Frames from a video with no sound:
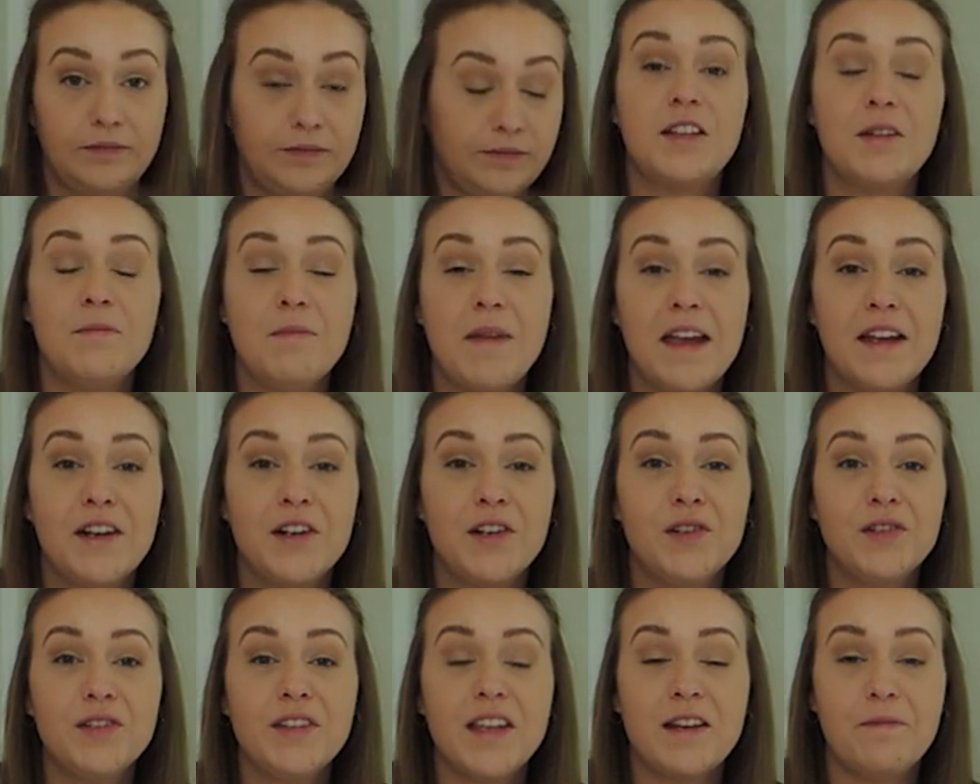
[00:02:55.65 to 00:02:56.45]

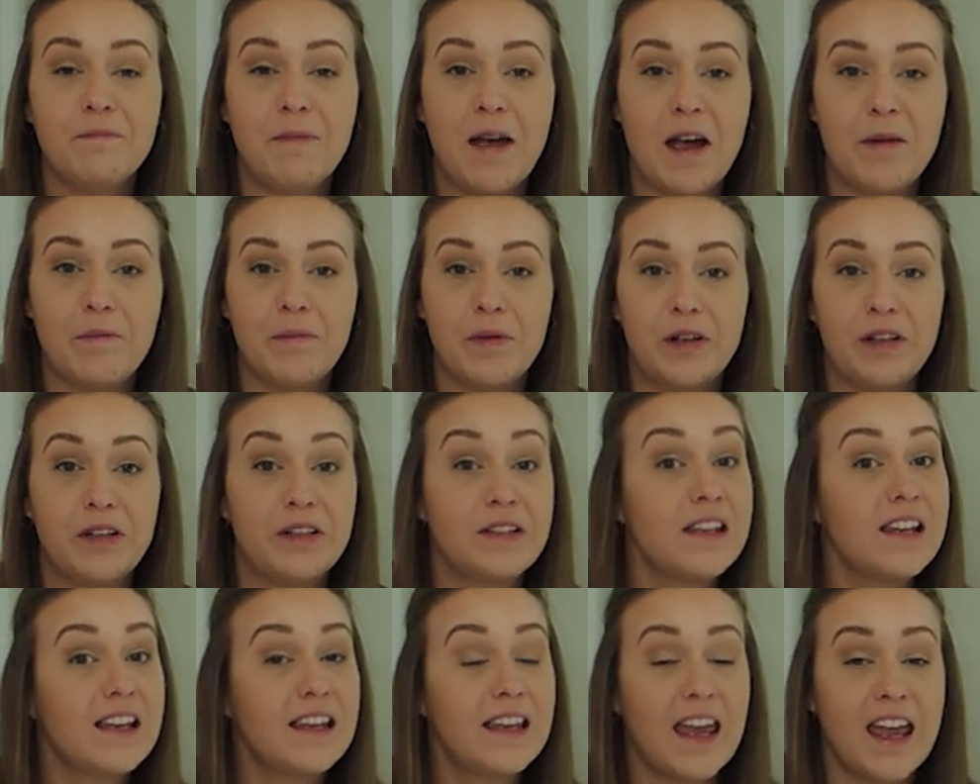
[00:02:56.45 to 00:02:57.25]
Tomatoes and
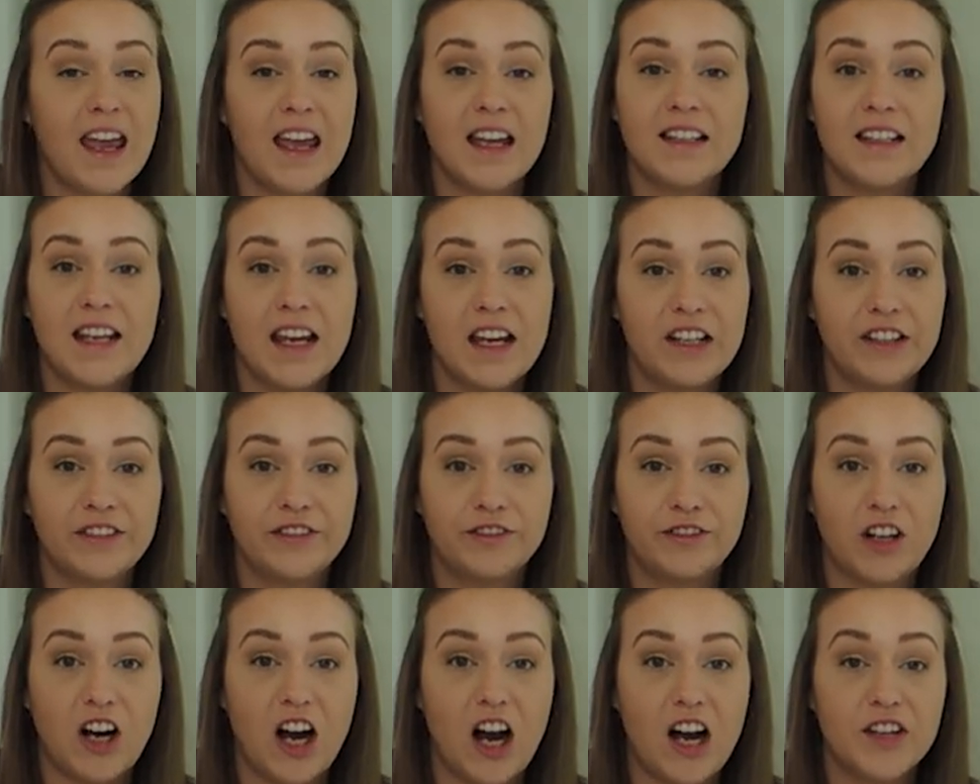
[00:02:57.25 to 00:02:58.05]
peppers can't take a
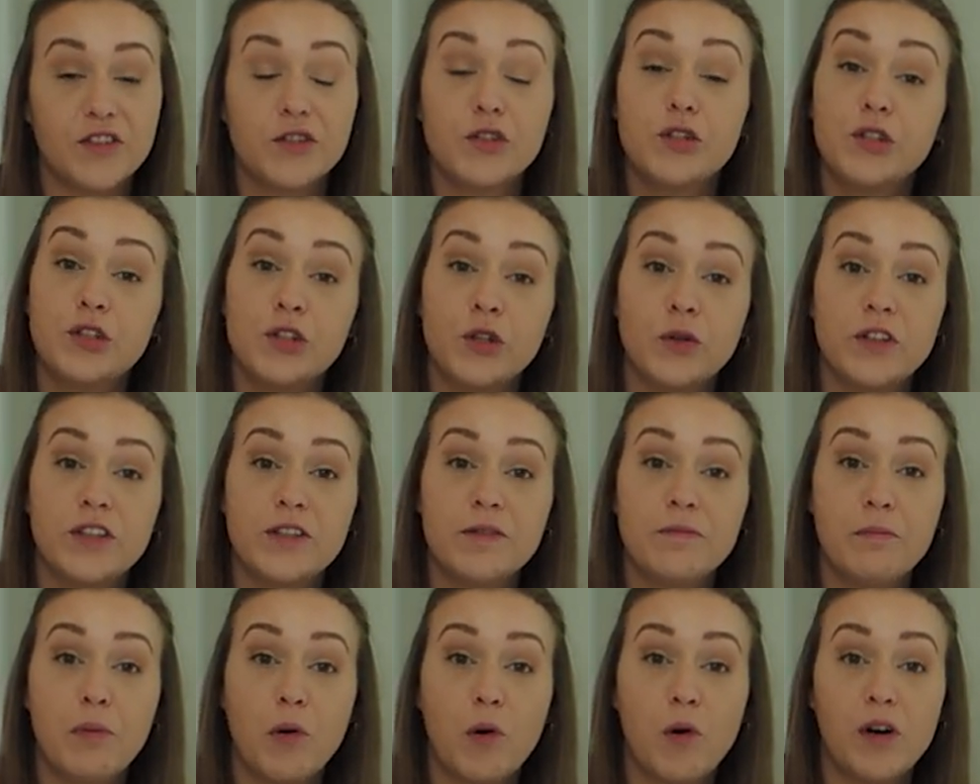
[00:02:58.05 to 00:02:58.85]
frost, so it's
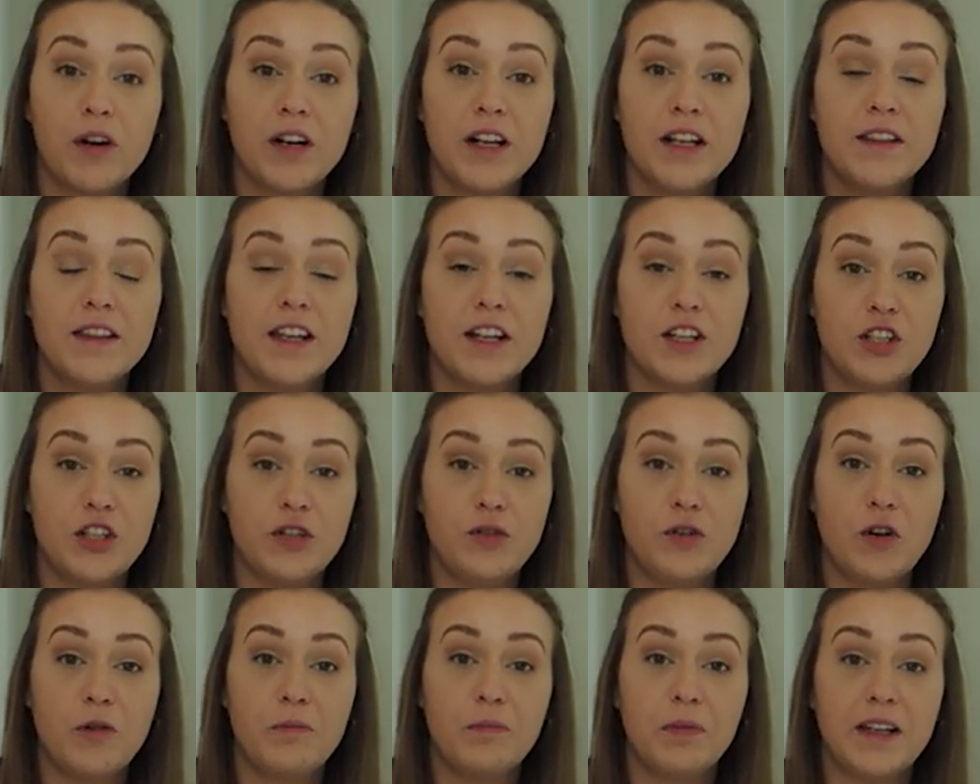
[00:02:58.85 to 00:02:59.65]
important that
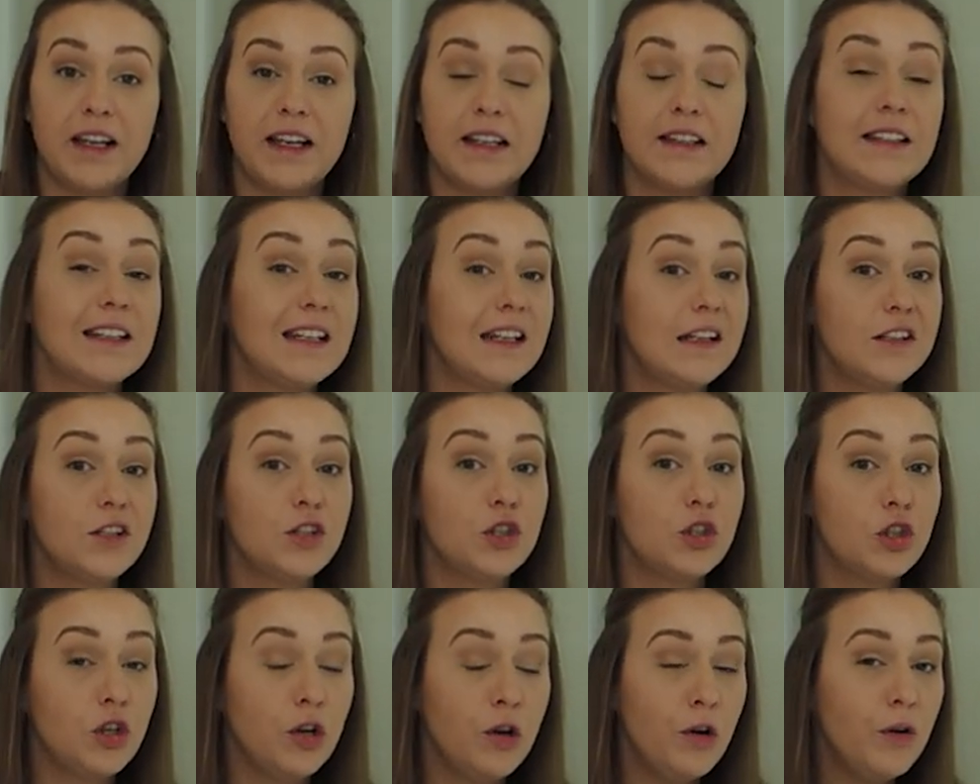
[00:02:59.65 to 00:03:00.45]
you don't plant
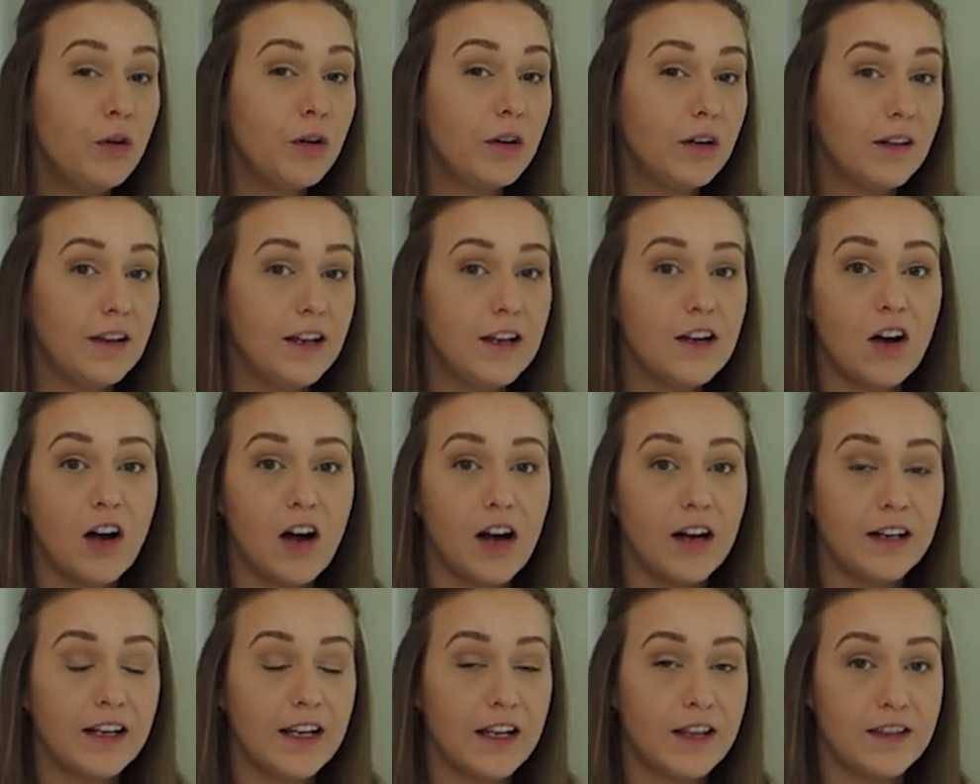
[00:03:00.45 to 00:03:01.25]
these too early
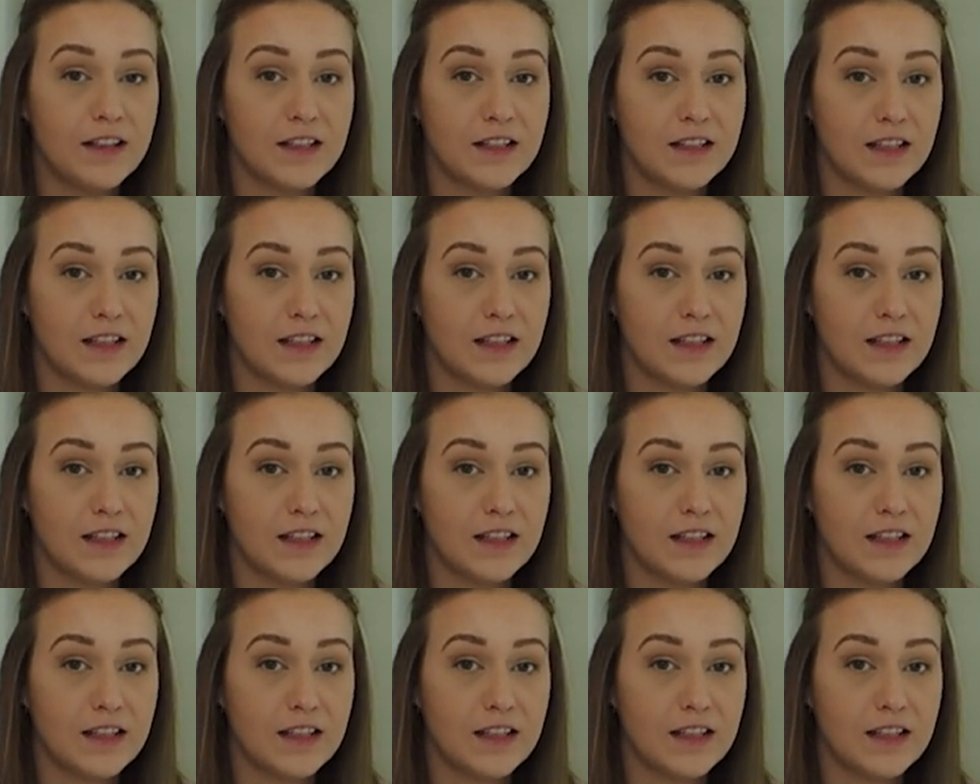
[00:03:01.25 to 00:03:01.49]
on in the